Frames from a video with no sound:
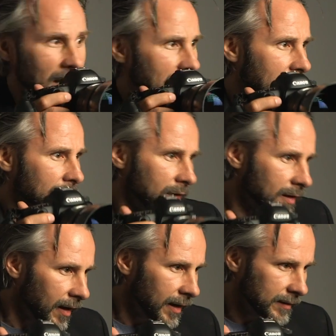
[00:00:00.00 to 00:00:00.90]
and the
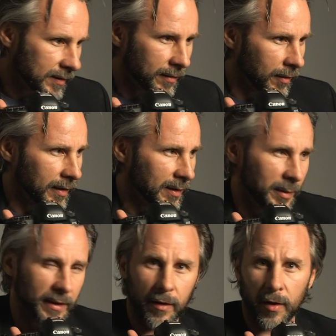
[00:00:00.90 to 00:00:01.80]
client's going to
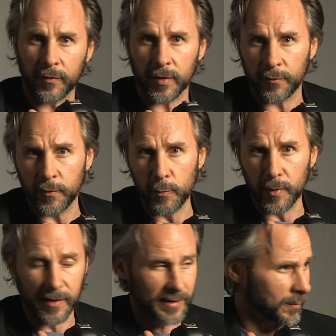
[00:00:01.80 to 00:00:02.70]
be, after a few
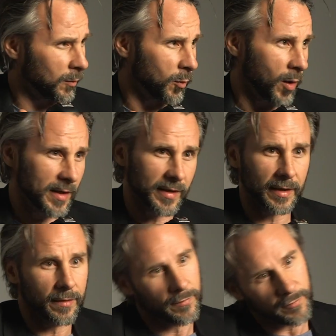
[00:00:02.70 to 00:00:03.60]
minutes,
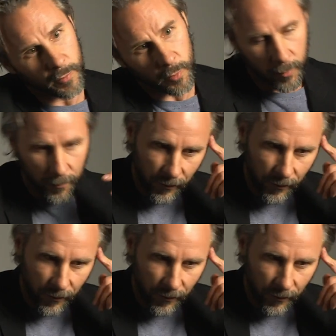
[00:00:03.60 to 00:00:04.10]
waiting for